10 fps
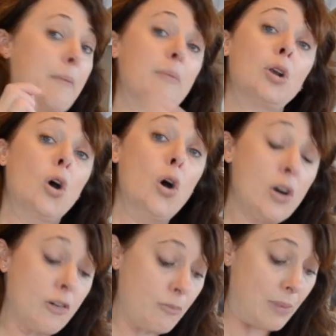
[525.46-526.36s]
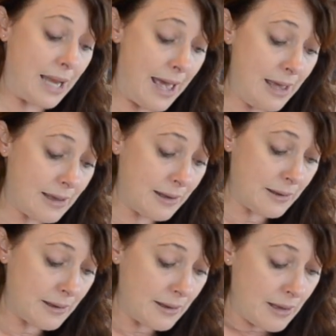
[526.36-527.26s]
block of black
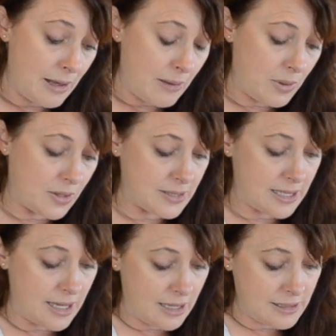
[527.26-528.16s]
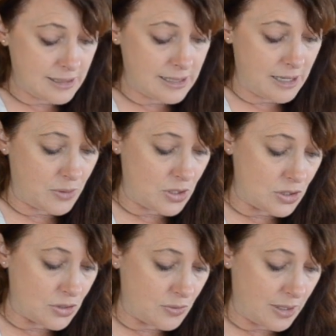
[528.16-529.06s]
because I understand when you're
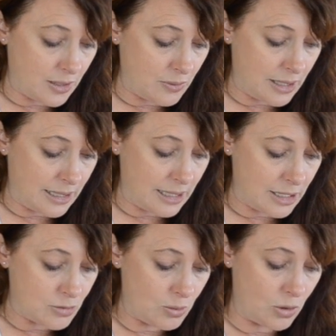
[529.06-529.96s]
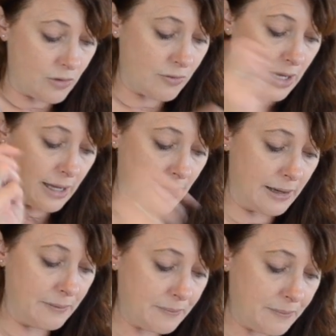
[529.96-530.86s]
doing a really large block of colour